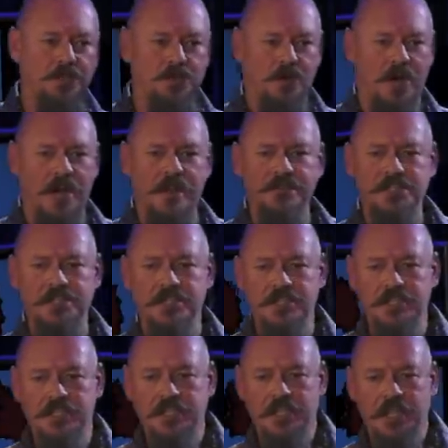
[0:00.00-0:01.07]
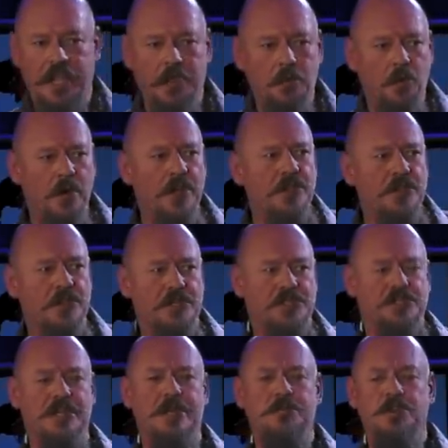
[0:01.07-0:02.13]
drives. And where they're the
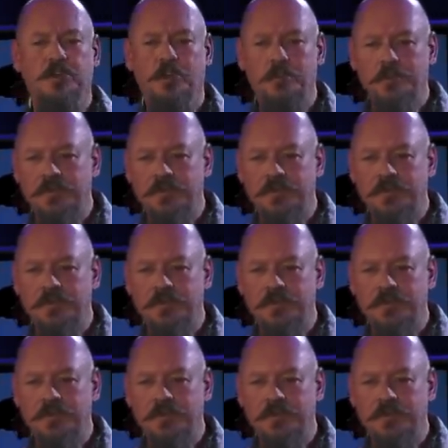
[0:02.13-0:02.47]
same, they're going